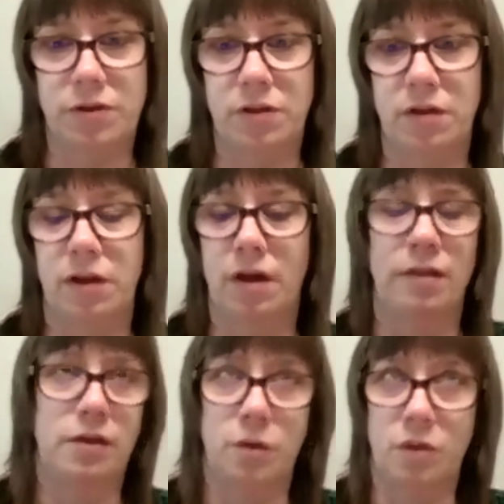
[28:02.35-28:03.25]
within,
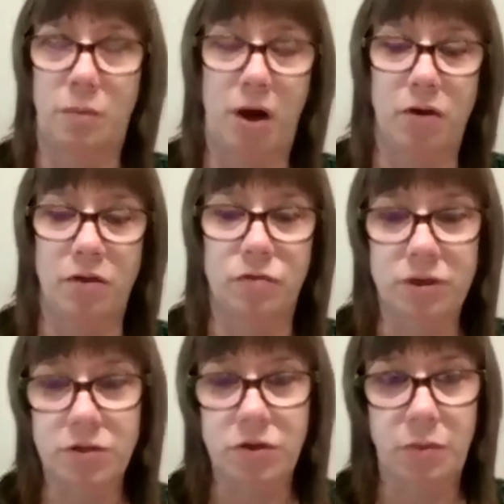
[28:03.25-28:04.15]
the model of
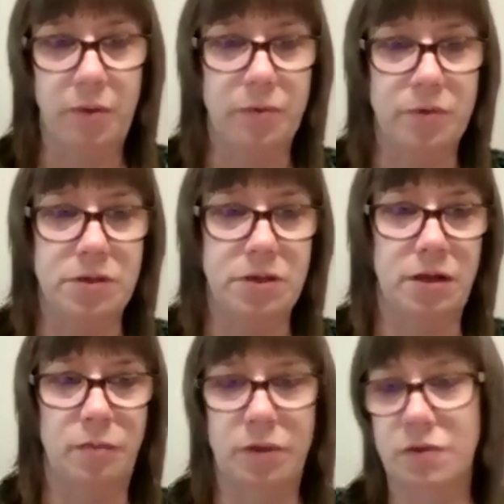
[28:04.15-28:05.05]
traditional
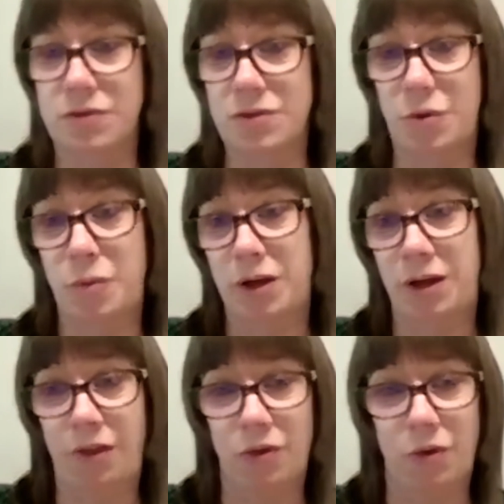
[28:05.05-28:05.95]
publishing, but there's so
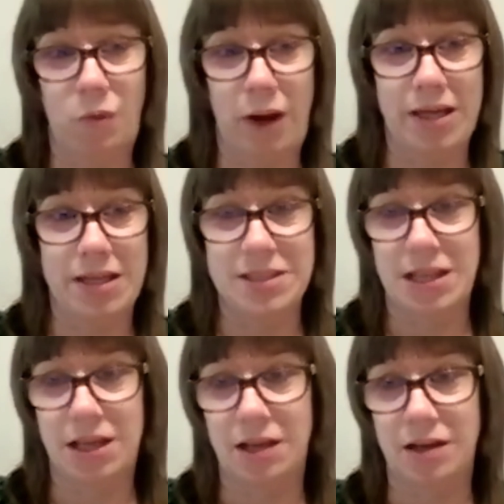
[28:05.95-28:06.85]
many other ways
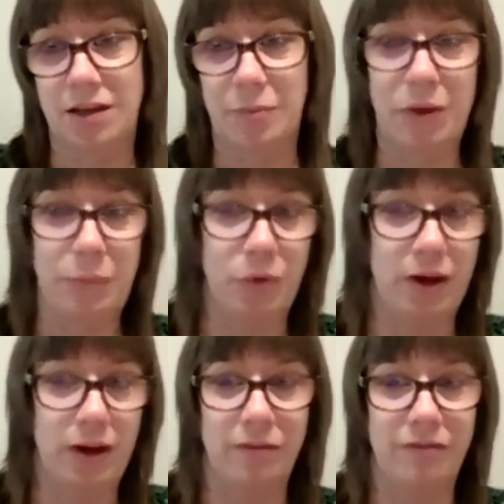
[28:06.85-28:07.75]
that people
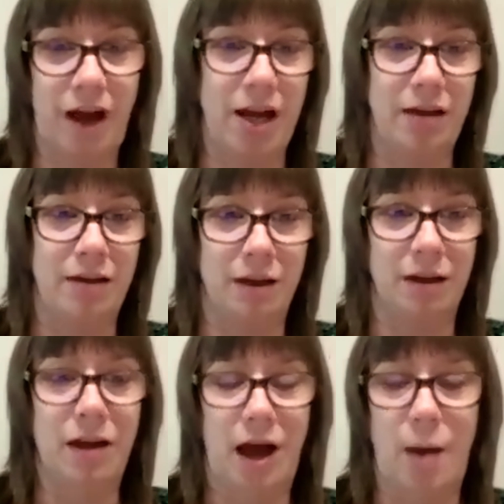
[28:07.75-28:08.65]
can find
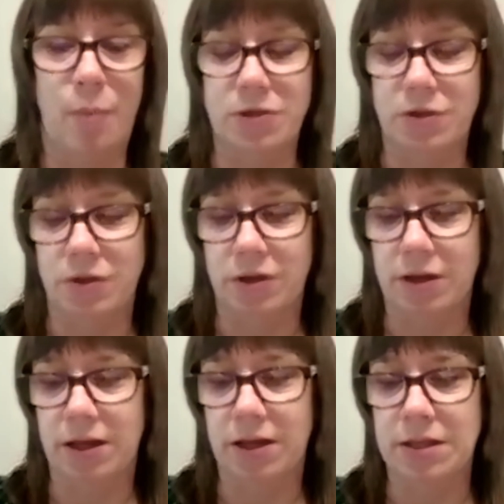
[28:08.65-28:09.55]

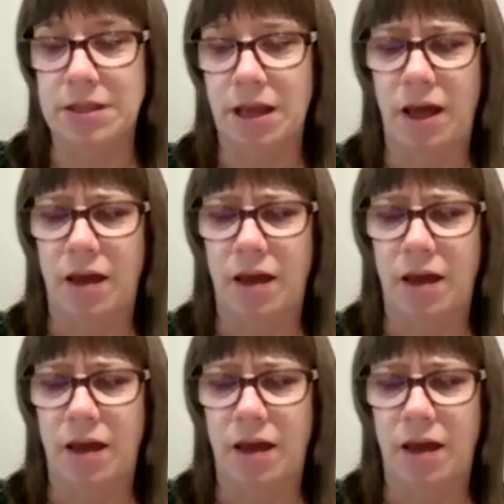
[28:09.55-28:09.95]
opportunities.